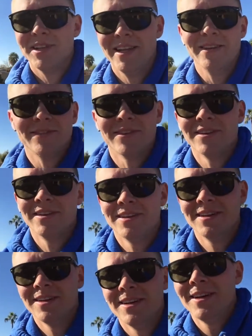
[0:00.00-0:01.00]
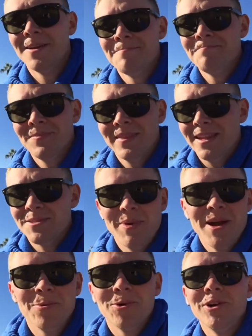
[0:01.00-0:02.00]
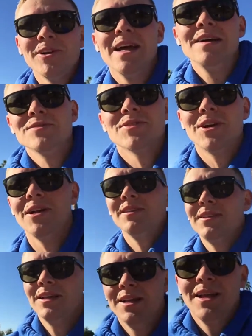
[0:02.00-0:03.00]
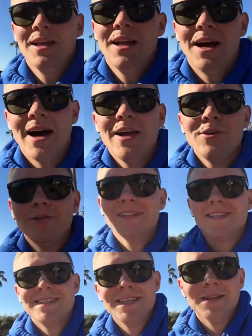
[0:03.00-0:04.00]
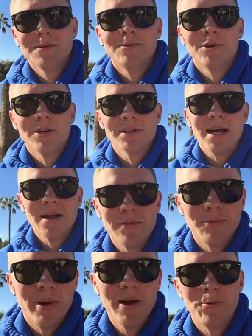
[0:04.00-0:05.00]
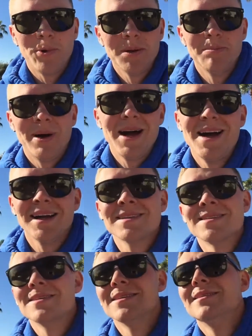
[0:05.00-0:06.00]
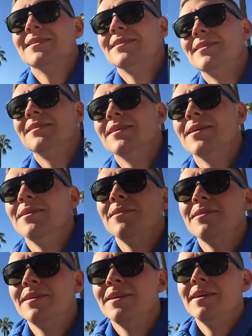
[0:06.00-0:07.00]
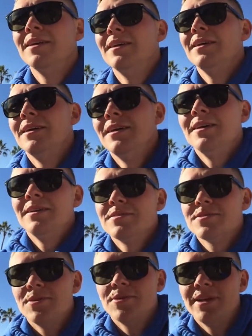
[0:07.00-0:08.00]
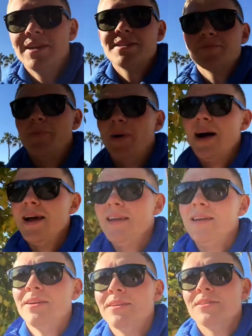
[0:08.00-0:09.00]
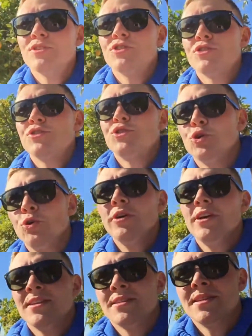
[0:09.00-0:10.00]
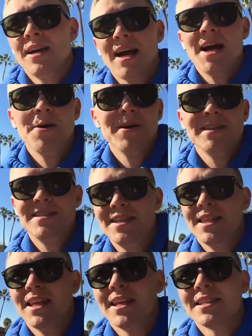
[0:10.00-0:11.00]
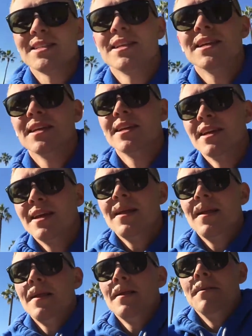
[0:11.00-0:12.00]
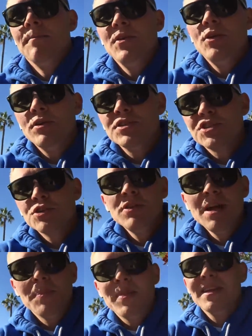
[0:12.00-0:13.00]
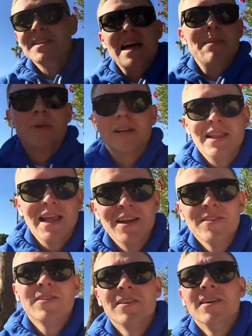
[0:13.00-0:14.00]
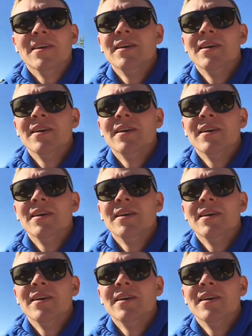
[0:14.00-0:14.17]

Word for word: to live? It's my world after all. I only see the world out of my one box, you know? So it's my choice how I see things. You know, and screwed up things happen in life.